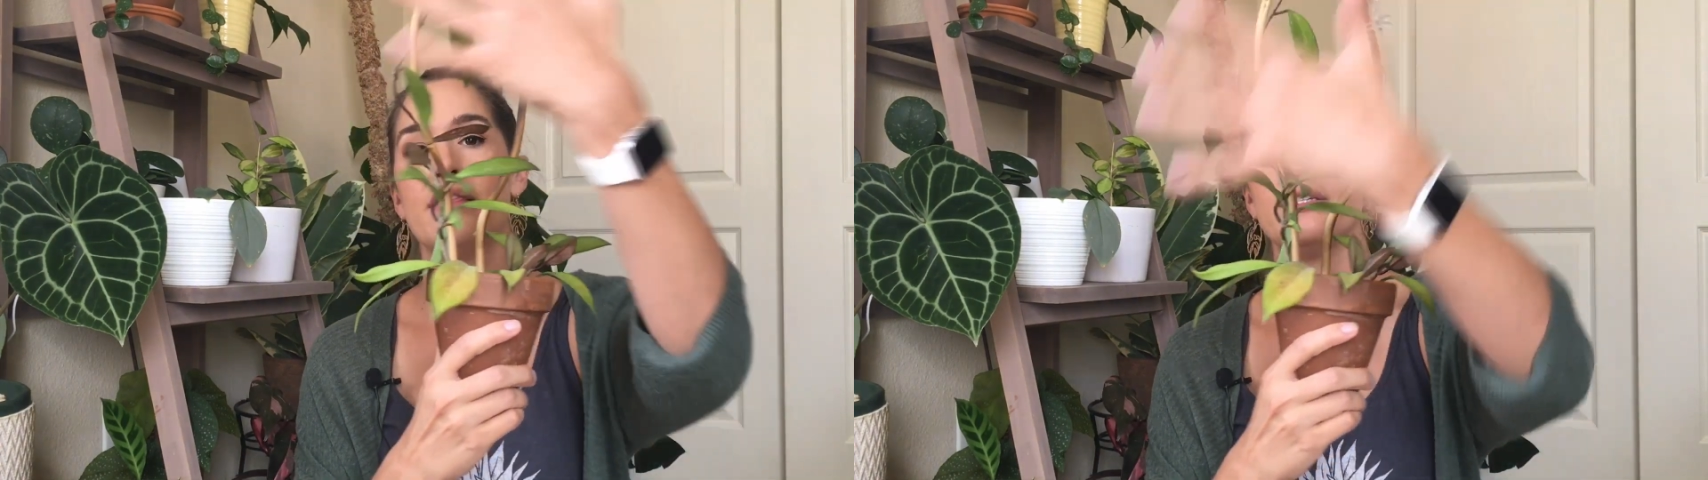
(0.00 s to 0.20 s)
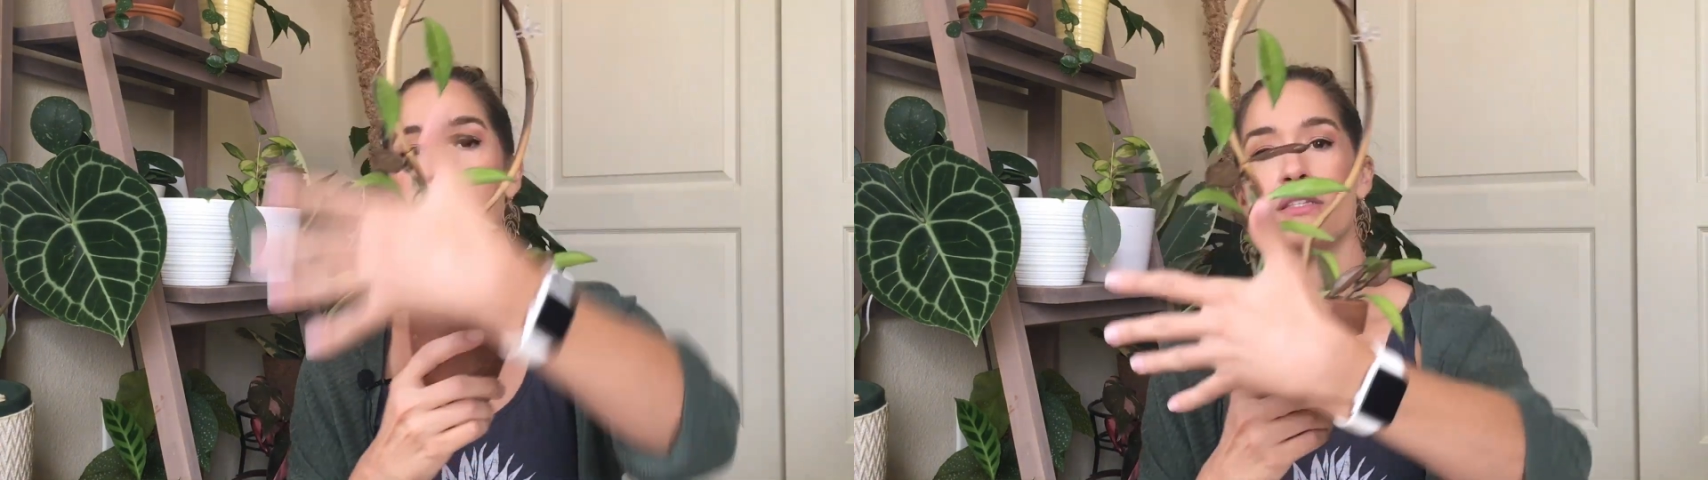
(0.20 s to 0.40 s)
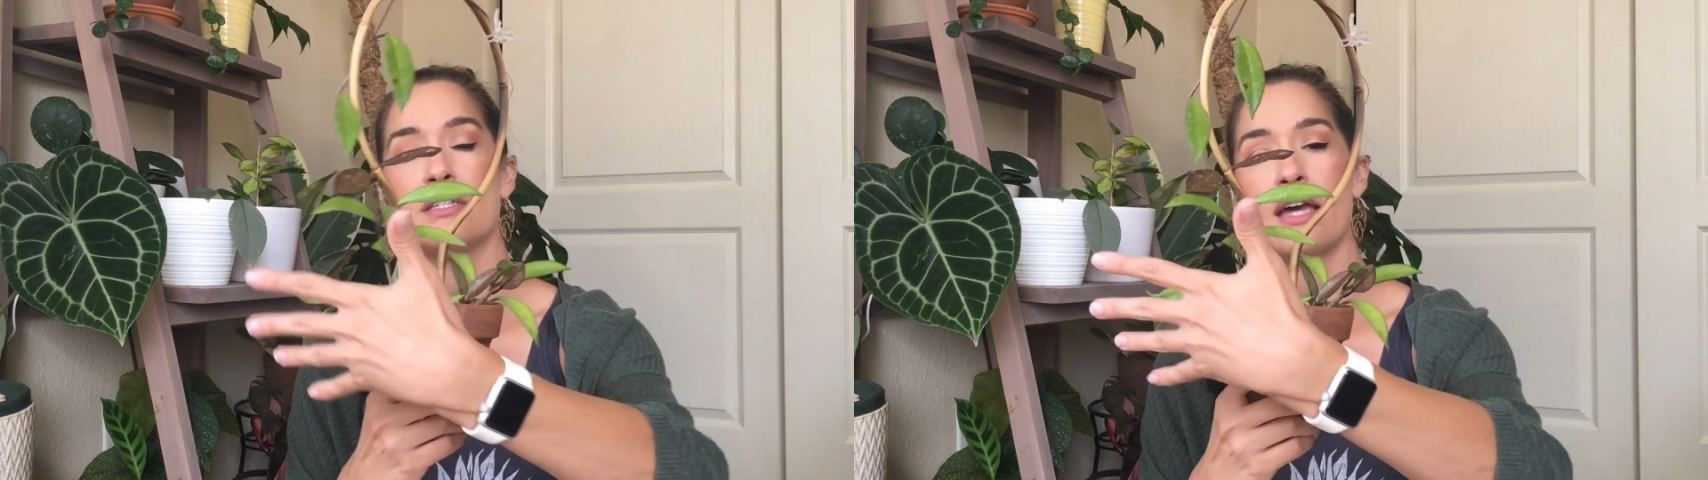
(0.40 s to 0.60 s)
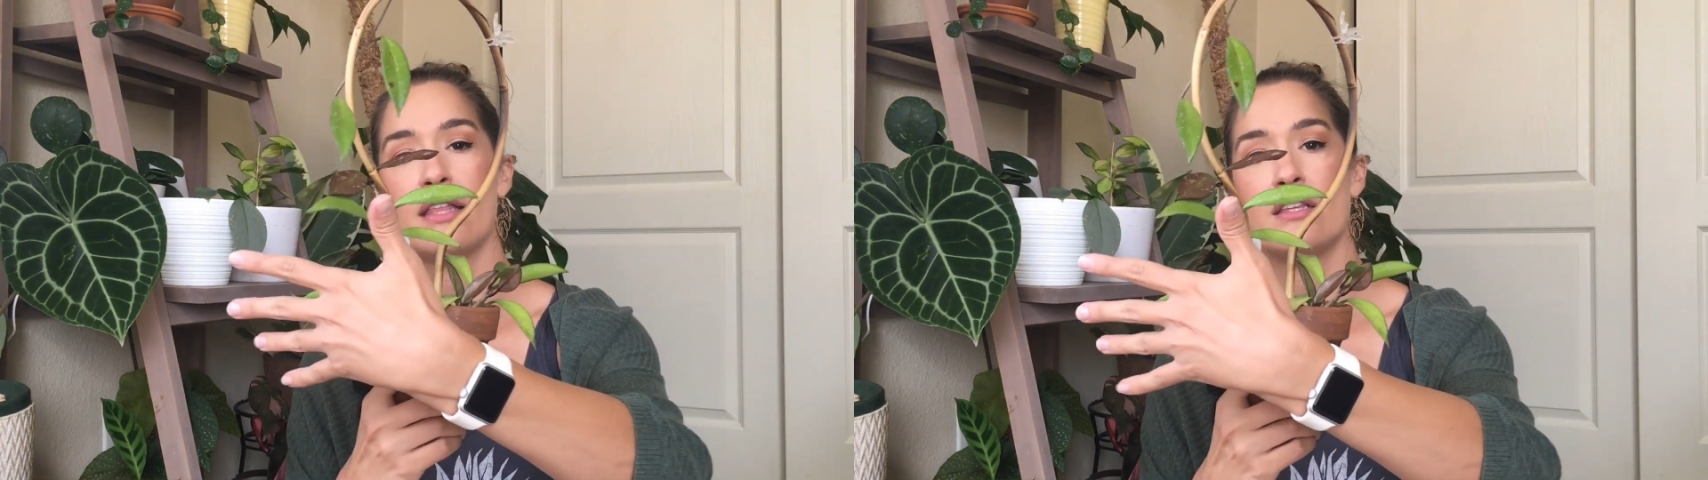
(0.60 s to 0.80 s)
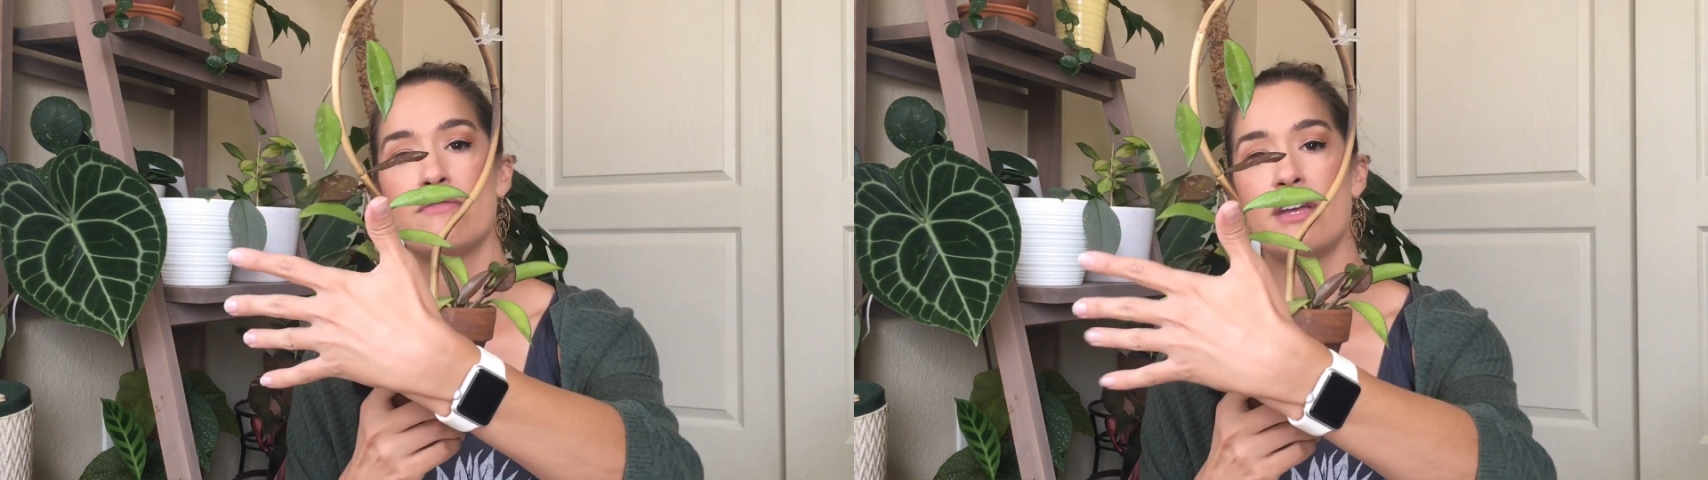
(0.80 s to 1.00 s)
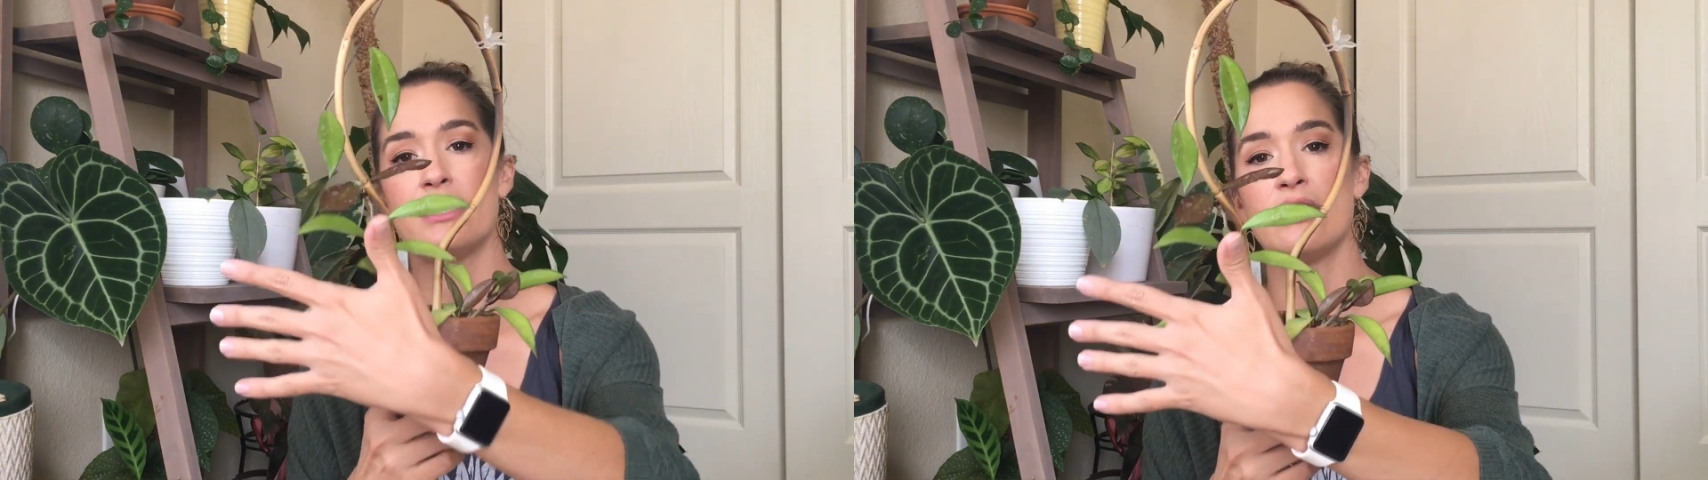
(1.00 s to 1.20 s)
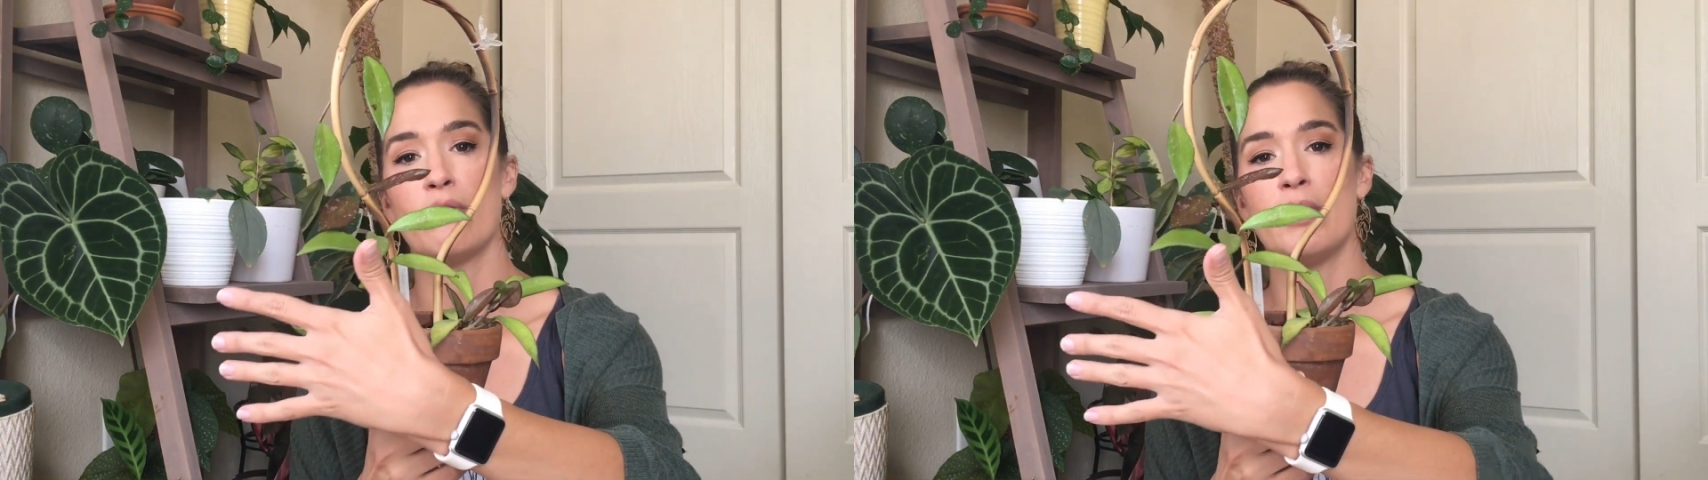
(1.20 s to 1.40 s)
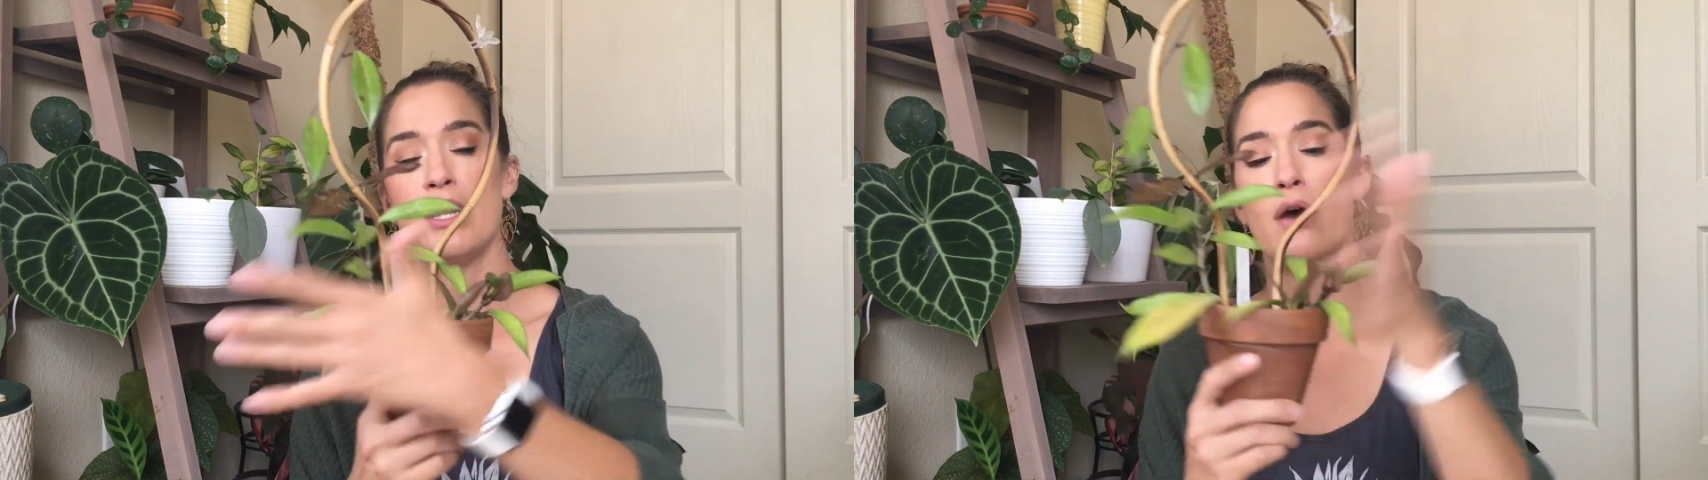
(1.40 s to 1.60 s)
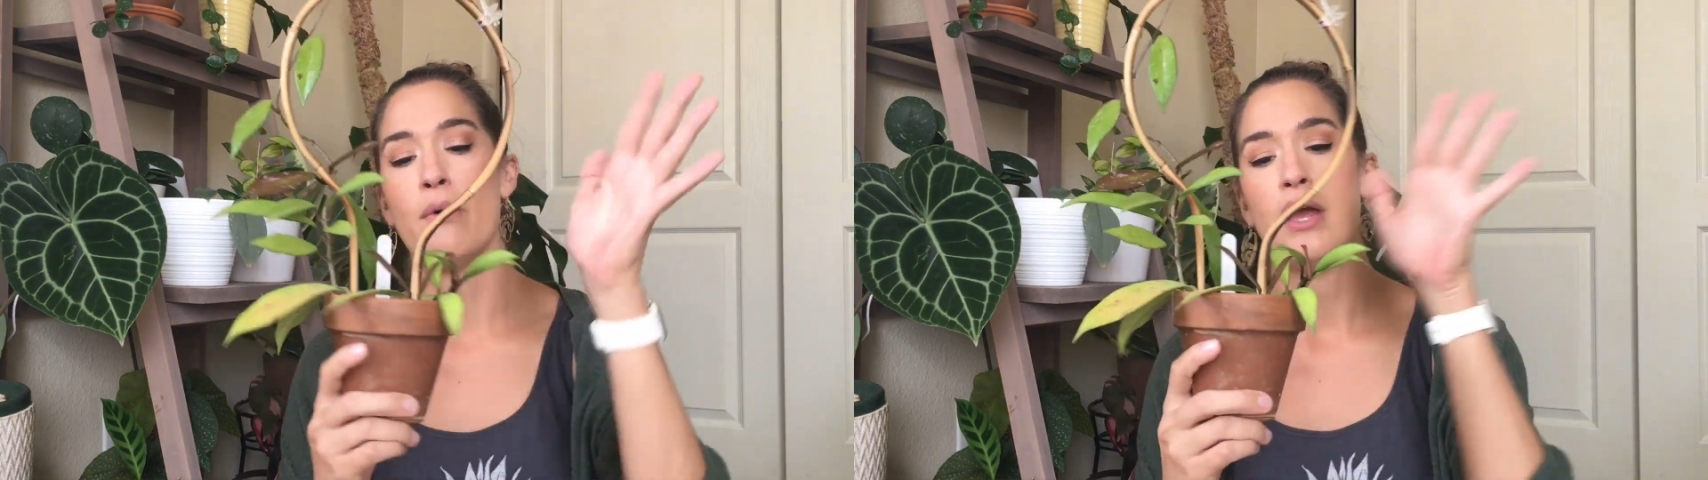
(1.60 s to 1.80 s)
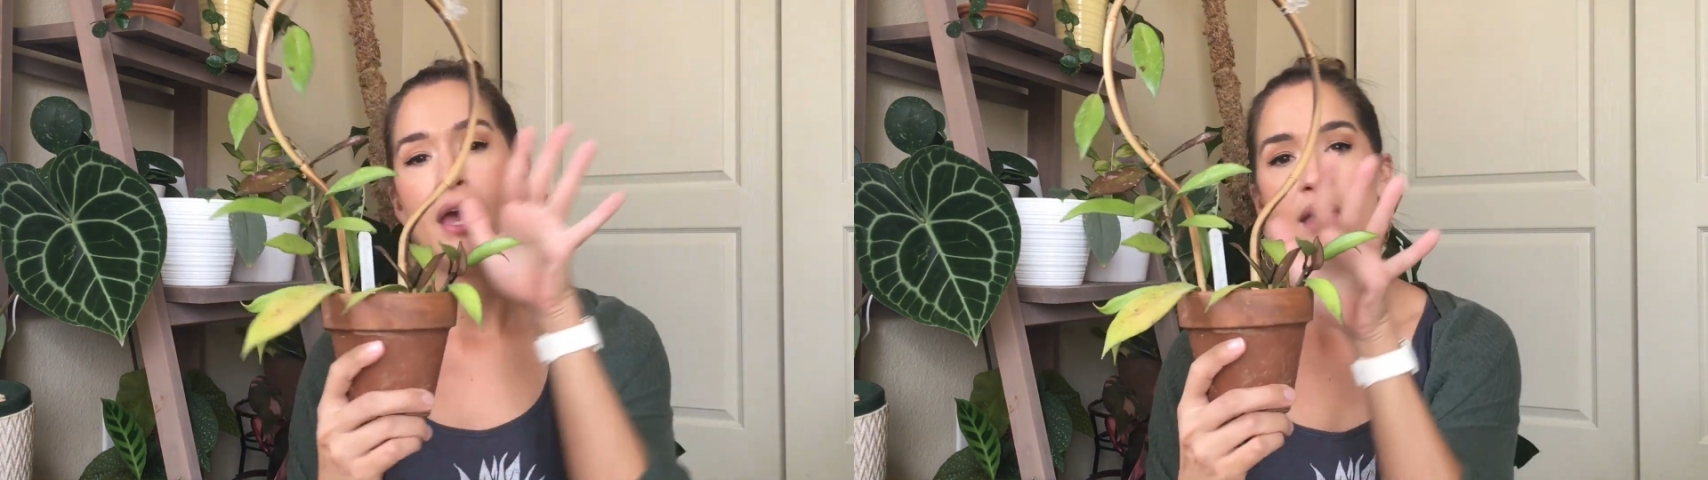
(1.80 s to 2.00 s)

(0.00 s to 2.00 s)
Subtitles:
and this is the side that's facing the window